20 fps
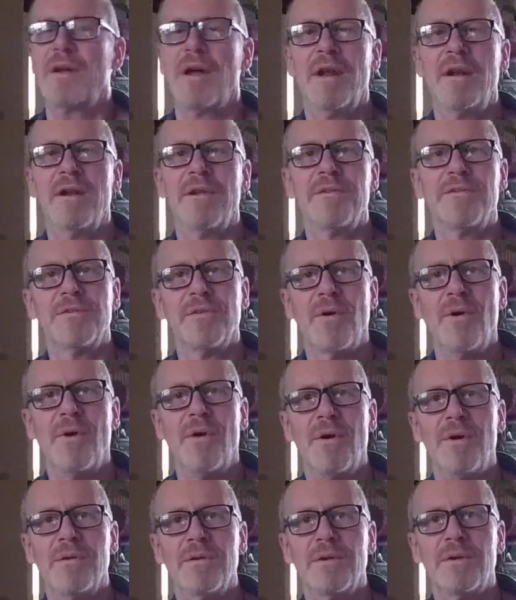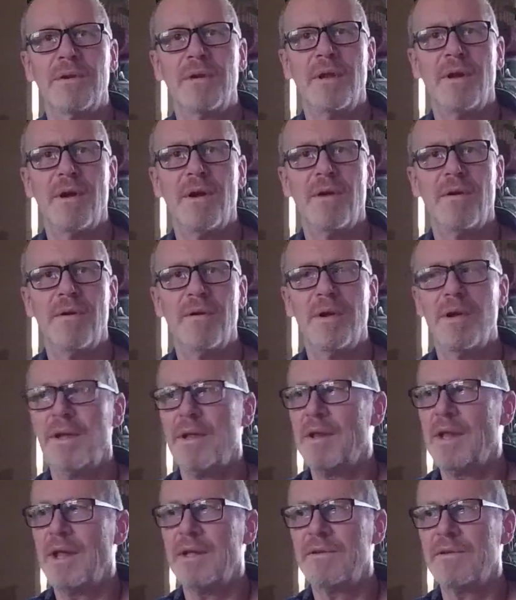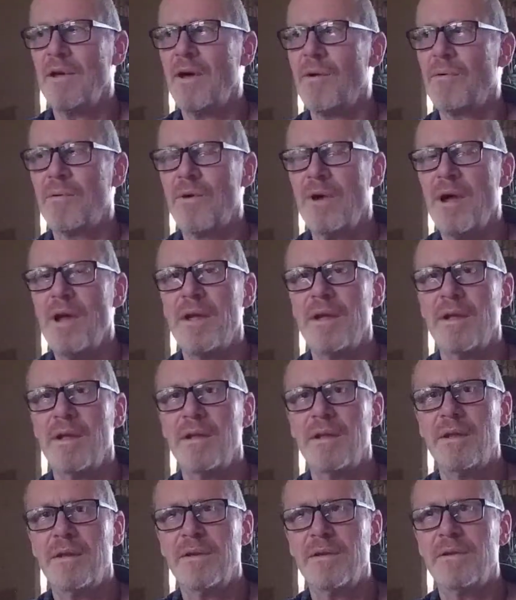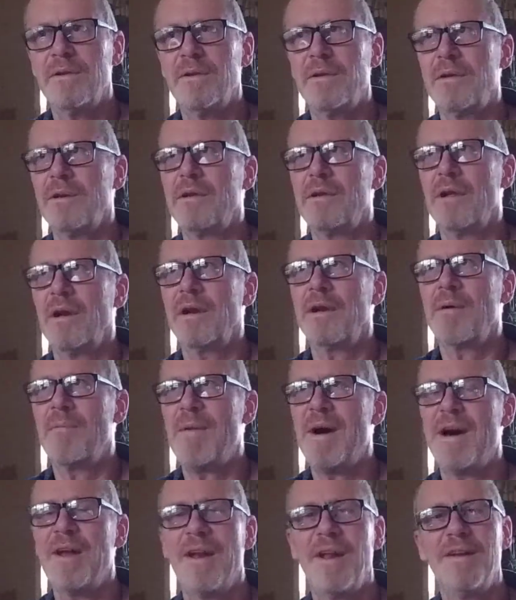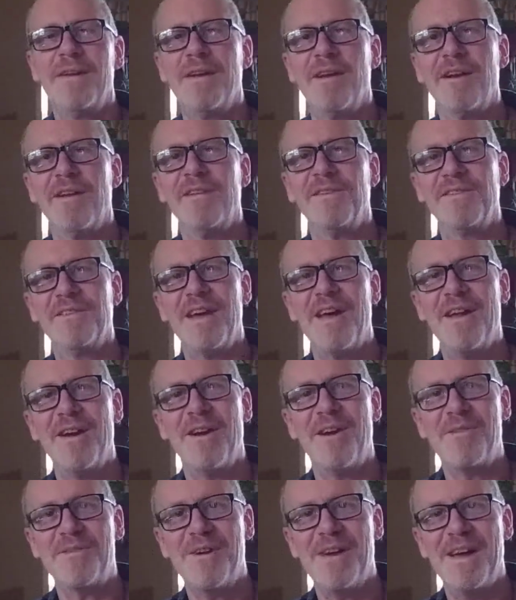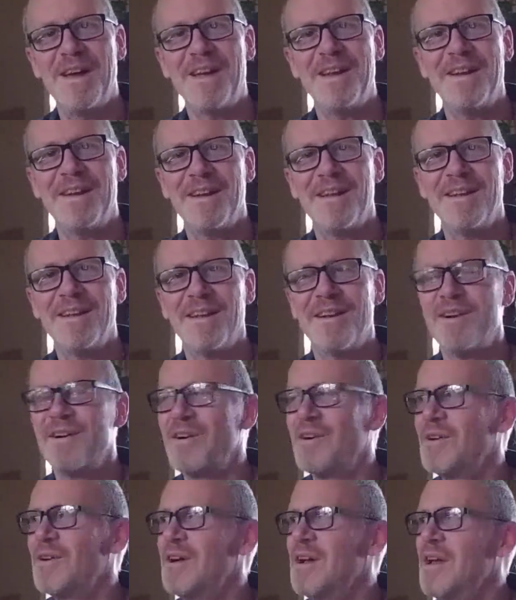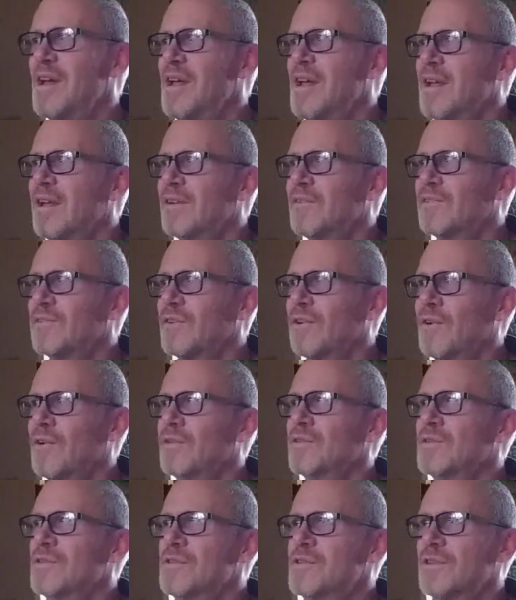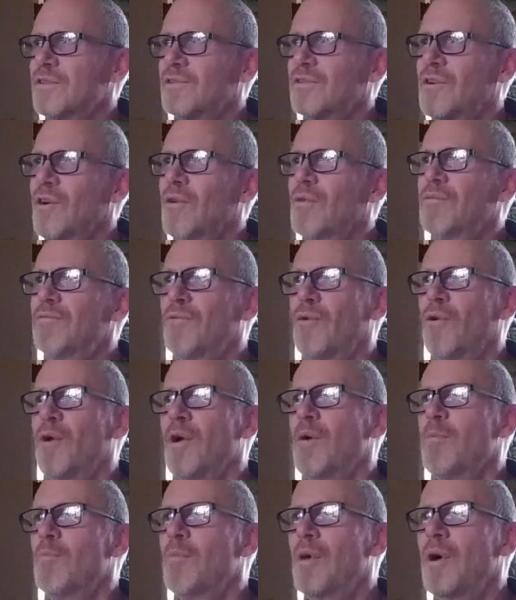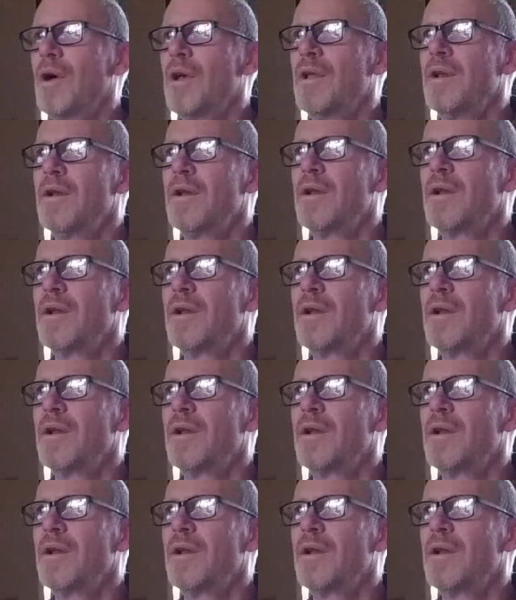night of the soul, and that's all right. You're going to come out on the other side all right, so just go for it. But